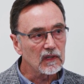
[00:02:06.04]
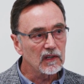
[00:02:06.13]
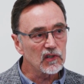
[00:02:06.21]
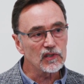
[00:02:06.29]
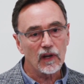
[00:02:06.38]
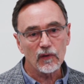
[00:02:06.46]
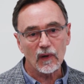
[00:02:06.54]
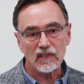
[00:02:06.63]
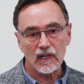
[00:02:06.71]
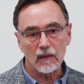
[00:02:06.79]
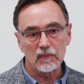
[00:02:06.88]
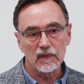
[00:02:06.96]
Here's another
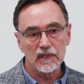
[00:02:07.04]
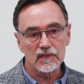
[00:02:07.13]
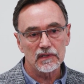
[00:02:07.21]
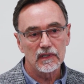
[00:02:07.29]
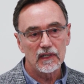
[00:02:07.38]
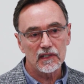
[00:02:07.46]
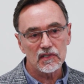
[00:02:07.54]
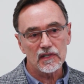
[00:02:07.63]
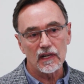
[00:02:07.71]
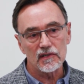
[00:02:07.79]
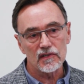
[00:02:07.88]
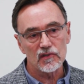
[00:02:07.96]
example. This
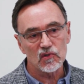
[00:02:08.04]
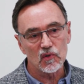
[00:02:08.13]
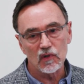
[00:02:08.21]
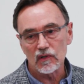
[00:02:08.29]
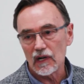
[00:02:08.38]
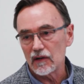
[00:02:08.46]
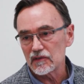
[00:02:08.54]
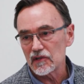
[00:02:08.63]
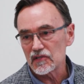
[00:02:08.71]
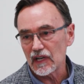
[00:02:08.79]
extends the score out to